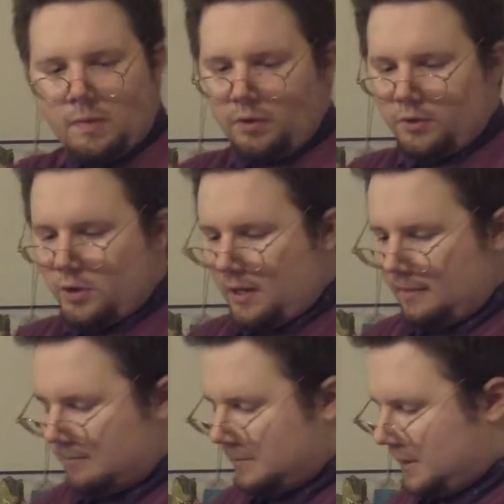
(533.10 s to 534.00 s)
Good
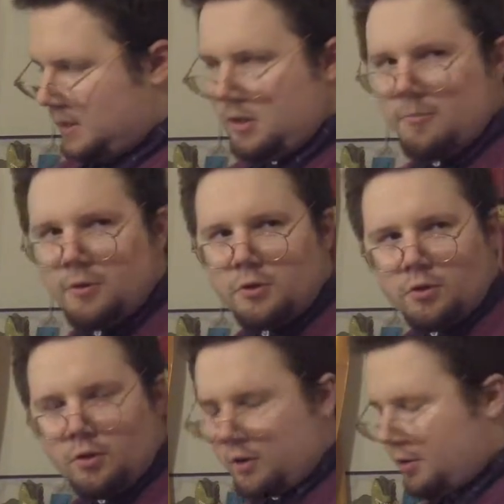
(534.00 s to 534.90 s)
job. I'll be sure
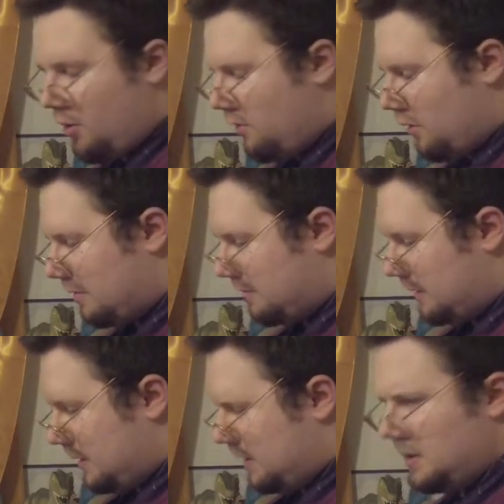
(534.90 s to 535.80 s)
to look it over.
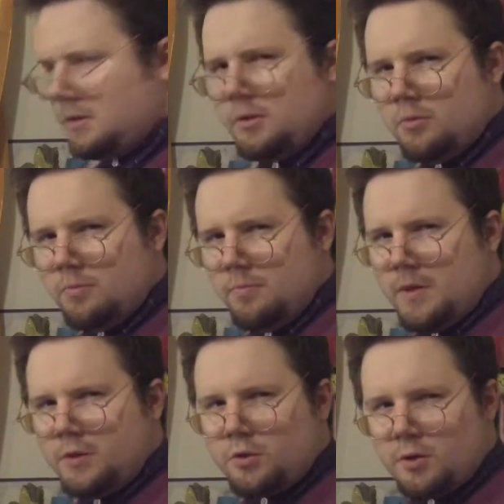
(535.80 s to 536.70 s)
You
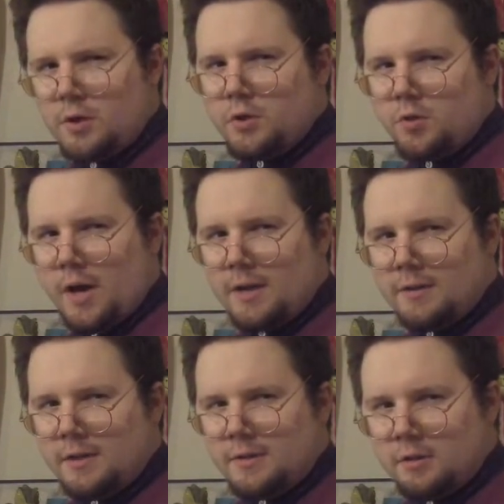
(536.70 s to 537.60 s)
made sure that you
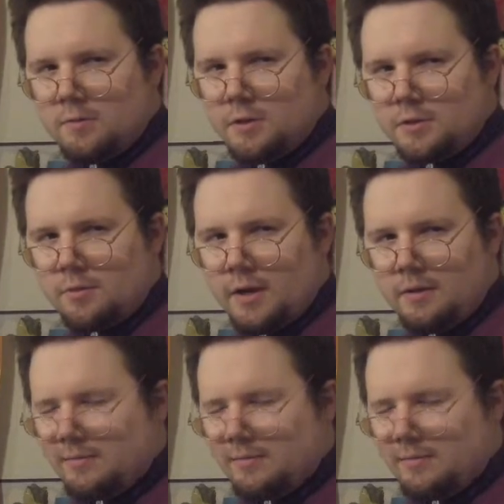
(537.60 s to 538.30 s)
added the syllabus, right?